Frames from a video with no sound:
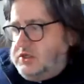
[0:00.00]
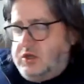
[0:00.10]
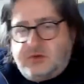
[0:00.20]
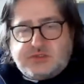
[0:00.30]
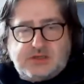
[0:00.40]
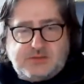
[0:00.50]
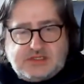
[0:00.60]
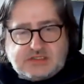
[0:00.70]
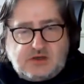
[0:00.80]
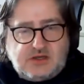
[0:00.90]
you know it was going to be
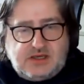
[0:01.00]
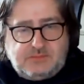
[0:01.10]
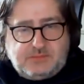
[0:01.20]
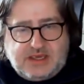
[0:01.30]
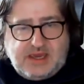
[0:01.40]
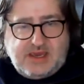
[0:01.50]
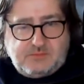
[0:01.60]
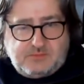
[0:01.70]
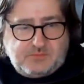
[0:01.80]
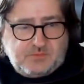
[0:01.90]
the song it
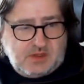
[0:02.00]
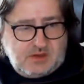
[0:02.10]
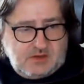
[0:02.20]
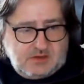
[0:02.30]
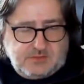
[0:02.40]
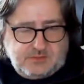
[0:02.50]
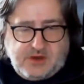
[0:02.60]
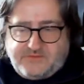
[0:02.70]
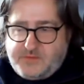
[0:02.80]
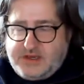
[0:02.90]
became,
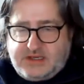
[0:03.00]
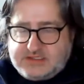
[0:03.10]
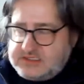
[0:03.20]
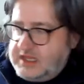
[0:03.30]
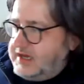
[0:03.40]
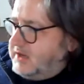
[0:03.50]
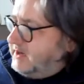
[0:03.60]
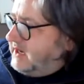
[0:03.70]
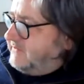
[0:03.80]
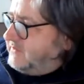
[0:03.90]
Boff? I mean, it's like, I
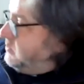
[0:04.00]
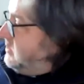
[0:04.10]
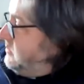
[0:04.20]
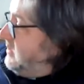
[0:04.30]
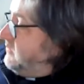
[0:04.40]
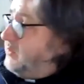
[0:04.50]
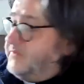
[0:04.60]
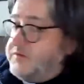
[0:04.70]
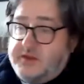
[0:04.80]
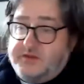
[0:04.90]
mean,
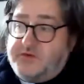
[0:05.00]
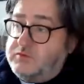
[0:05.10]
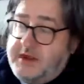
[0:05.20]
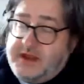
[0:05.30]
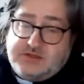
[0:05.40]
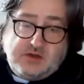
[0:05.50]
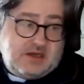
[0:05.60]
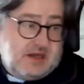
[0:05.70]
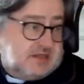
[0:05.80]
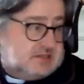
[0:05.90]
we've got the full range,
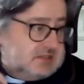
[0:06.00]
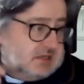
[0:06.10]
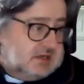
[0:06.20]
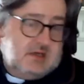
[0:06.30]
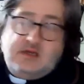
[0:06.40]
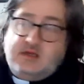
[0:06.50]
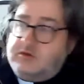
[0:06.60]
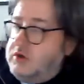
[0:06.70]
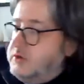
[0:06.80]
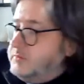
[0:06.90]
got kids,
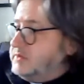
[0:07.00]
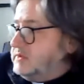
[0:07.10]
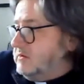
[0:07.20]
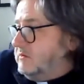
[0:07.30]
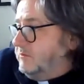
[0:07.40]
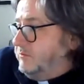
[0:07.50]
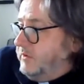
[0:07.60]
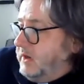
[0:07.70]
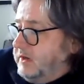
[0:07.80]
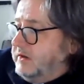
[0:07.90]
grown-ups,
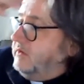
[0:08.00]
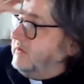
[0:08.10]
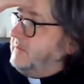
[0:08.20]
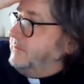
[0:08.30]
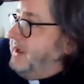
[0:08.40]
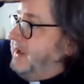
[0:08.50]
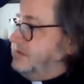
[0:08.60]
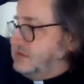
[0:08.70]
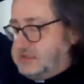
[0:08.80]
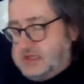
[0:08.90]

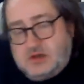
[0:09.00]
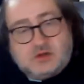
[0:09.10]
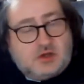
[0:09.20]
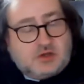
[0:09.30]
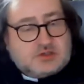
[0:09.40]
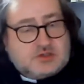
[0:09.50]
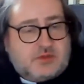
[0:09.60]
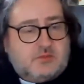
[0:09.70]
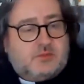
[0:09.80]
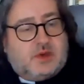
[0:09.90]
grandparents, they all know
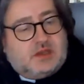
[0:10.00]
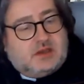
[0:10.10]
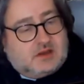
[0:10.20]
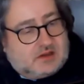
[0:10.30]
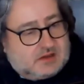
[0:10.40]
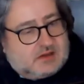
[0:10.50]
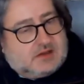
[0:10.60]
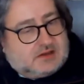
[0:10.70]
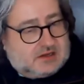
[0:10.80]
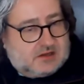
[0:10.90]
Tubthumping.
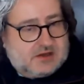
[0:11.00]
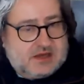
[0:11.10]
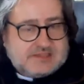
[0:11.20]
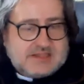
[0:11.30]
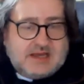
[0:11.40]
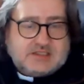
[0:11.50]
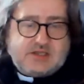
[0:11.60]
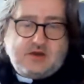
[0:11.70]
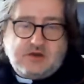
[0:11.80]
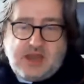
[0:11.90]
You know, it is that
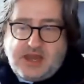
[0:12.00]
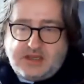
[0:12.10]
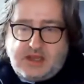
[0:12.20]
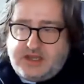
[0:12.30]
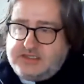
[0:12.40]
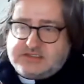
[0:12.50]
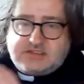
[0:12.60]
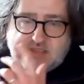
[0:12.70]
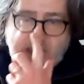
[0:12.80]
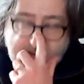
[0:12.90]
song, and
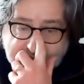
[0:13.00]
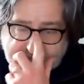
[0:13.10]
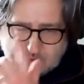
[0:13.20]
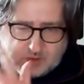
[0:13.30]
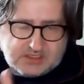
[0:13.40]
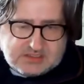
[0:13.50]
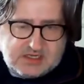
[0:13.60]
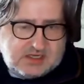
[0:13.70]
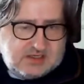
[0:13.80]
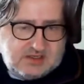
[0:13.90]
it's timeless as well, isn't
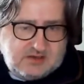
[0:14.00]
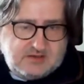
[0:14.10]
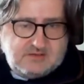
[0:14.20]
it? You know.